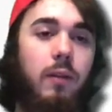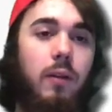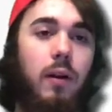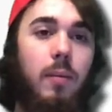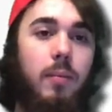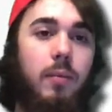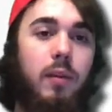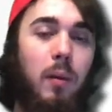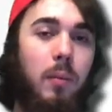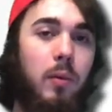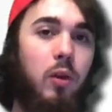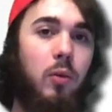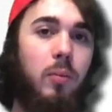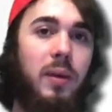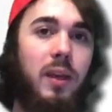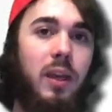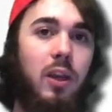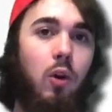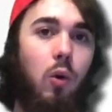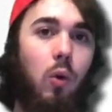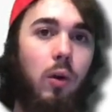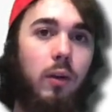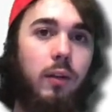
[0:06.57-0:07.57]
from
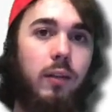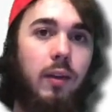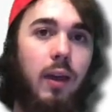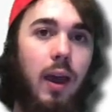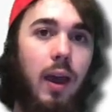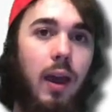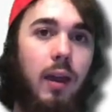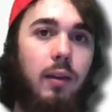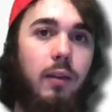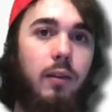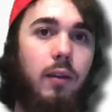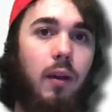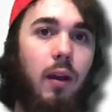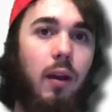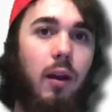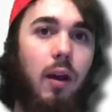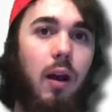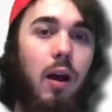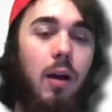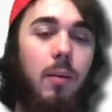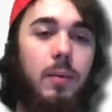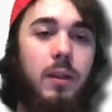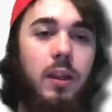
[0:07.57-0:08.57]

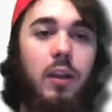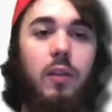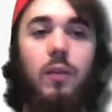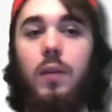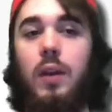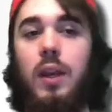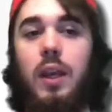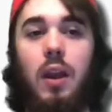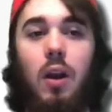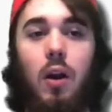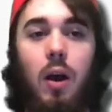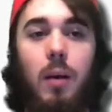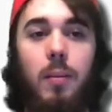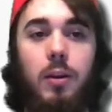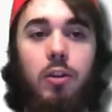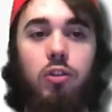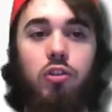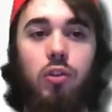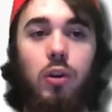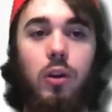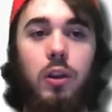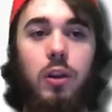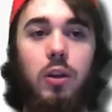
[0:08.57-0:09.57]
WPCourseGuide.com. In this video, I'm going to
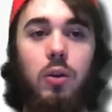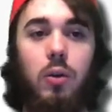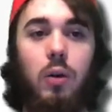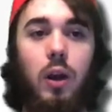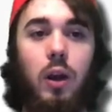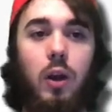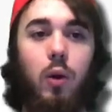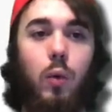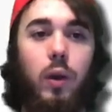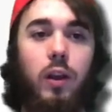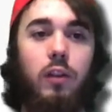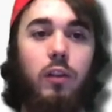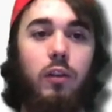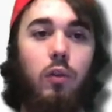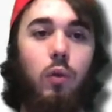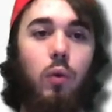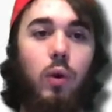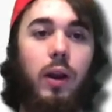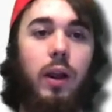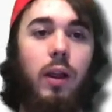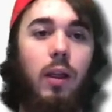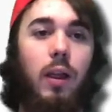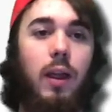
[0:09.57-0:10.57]
show you a quick
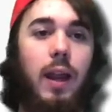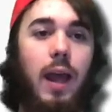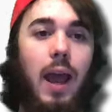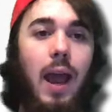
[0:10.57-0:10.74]
tutorial on